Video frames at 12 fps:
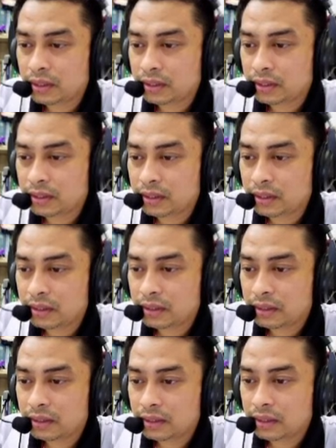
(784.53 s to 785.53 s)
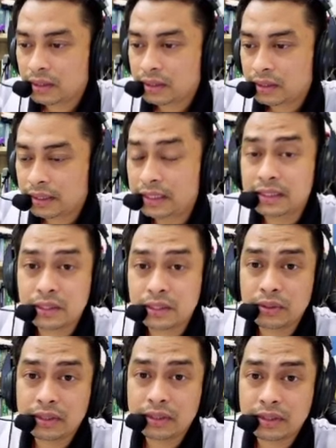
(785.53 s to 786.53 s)
there
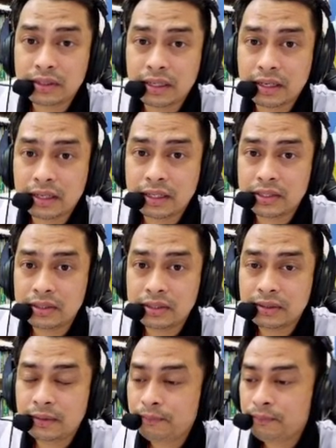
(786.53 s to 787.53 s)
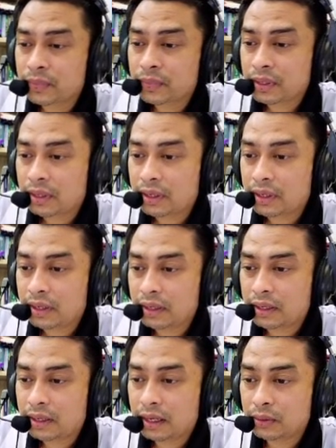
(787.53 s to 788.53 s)
is a theoretical calculation
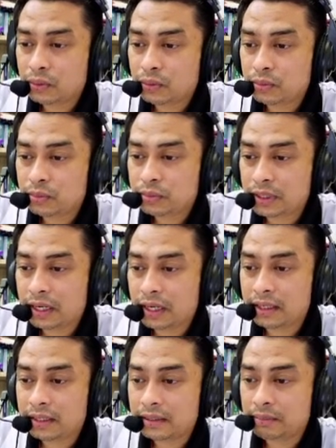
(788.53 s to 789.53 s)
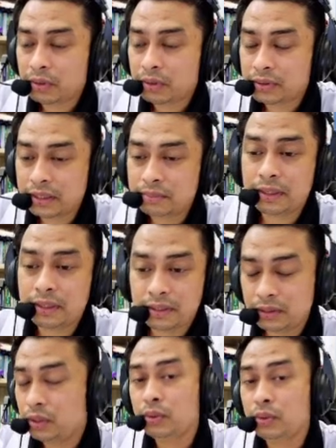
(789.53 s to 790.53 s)
how to select the block
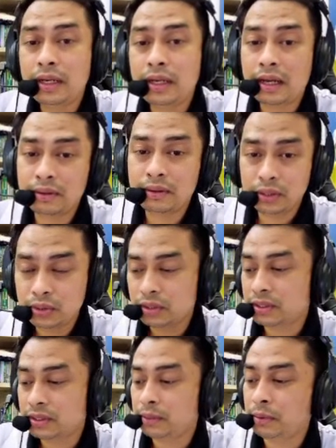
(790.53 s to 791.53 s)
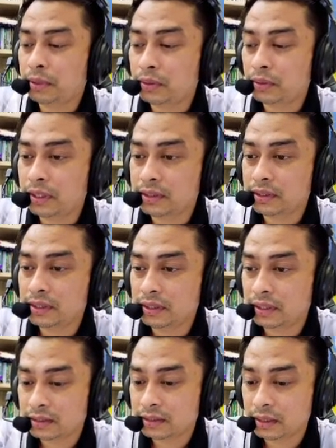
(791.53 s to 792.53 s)
size, but usually I'm going to use the same amount
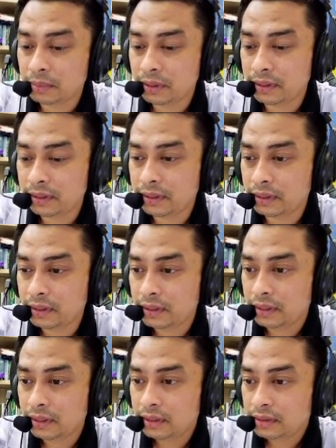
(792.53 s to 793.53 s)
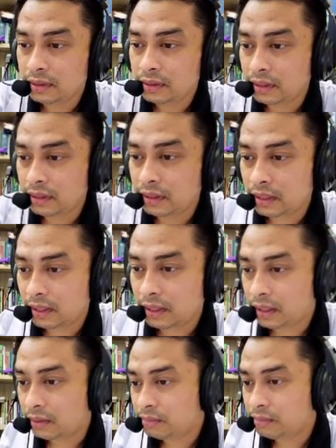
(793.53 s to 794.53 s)
as the sampling rate,
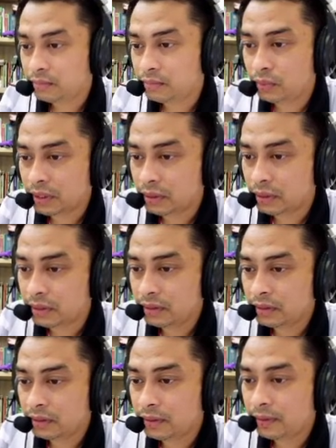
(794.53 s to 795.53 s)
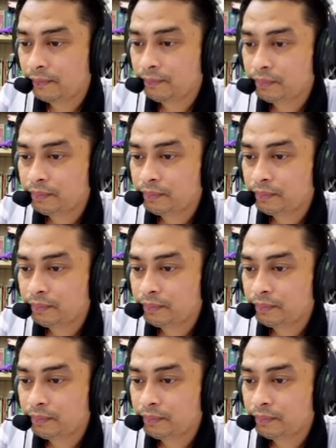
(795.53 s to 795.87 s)
say 1000,